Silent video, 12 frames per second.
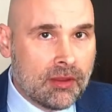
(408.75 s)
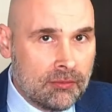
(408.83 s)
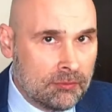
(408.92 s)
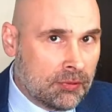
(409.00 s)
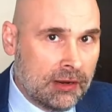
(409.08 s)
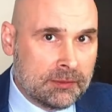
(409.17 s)

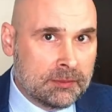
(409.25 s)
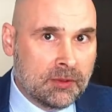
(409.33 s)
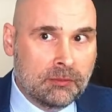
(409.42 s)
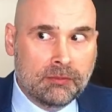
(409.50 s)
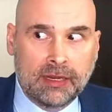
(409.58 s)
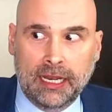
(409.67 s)

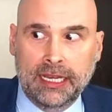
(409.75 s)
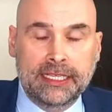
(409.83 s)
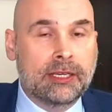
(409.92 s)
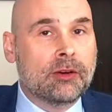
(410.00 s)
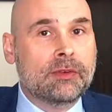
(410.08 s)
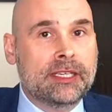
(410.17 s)
profitable
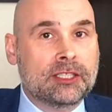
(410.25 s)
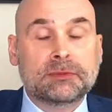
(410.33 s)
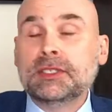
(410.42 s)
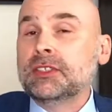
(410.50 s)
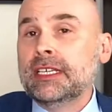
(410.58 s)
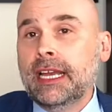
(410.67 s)
year over year,
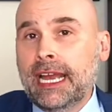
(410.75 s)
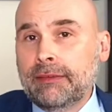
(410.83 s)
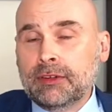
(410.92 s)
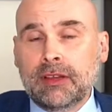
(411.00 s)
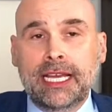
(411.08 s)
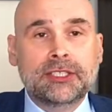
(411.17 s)
especially
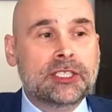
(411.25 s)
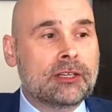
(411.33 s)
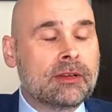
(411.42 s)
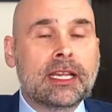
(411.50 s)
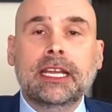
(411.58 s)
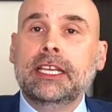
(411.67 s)
after last
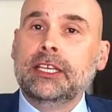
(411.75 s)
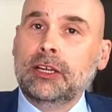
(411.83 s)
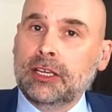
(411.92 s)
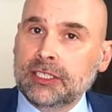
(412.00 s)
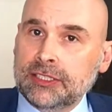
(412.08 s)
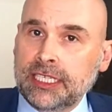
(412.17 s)
year,
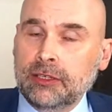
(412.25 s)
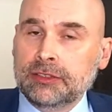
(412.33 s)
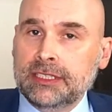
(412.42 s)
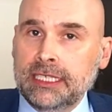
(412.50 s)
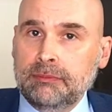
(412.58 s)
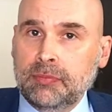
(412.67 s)
because sales
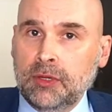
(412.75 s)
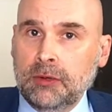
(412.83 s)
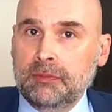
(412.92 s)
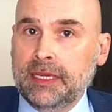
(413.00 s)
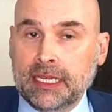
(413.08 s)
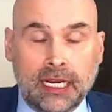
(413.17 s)
did
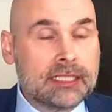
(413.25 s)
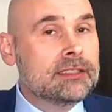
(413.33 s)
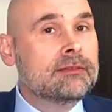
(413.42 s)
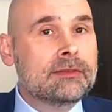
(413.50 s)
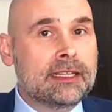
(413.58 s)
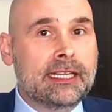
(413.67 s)
boom because
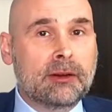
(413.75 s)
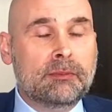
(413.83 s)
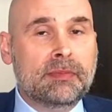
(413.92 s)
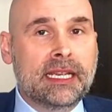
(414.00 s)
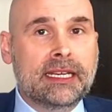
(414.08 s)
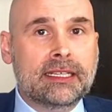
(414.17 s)
of their
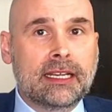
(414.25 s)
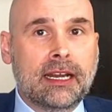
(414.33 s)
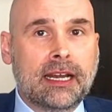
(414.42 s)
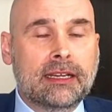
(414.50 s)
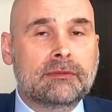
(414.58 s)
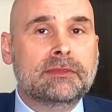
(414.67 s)
being
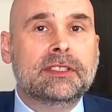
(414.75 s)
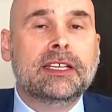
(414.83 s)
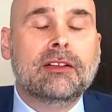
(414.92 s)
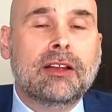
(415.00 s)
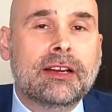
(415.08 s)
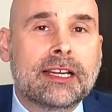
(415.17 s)

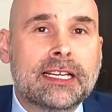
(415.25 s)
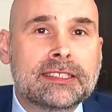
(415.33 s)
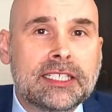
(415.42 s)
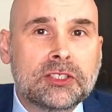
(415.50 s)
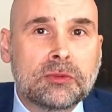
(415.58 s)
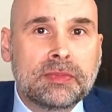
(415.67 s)
declared an
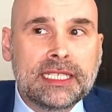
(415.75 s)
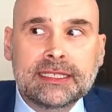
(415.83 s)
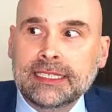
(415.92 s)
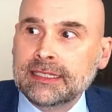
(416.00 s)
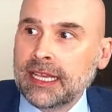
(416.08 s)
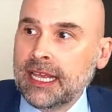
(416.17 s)
essential
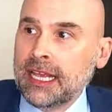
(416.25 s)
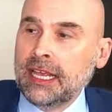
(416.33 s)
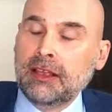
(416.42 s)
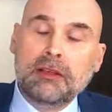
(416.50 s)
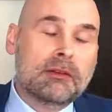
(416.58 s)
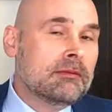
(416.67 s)
business.
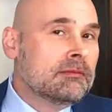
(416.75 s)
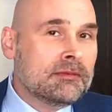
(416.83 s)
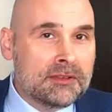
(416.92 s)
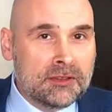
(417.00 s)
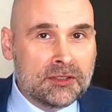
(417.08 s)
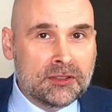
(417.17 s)

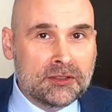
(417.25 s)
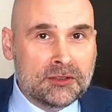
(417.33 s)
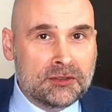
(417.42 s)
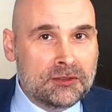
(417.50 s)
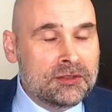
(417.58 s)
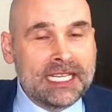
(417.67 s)

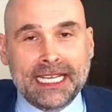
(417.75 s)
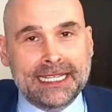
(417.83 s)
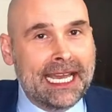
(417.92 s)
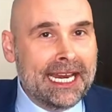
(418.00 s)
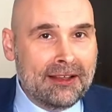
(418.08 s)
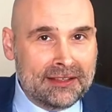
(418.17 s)
You take
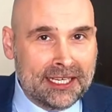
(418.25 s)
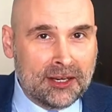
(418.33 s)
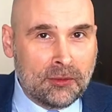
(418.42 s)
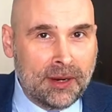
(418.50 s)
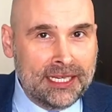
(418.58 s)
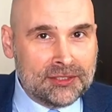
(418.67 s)
that out of the
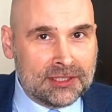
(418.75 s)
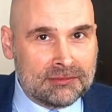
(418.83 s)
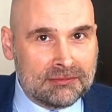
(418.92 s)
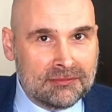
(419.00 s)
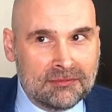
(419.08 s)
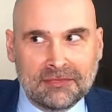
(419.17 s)
equation,
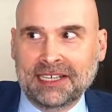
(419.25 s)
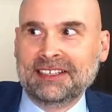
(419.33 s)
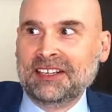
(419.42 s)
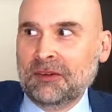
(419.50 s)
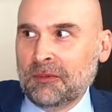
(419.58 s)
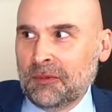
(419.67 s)

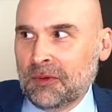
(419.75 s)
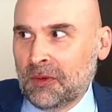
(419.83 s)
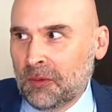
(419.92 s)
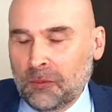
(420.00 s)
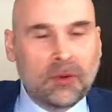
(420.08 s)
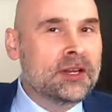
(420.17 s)

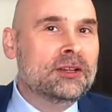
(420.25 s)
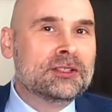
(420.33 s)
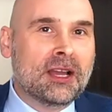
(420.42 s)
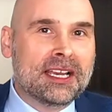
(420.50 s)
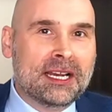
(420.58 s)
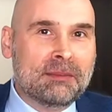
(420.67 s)
what are you
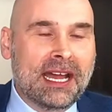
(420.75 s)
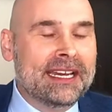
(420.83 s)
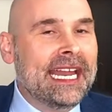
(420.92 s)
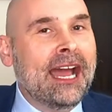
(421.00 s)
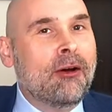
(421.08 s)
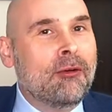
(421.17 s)
talking about now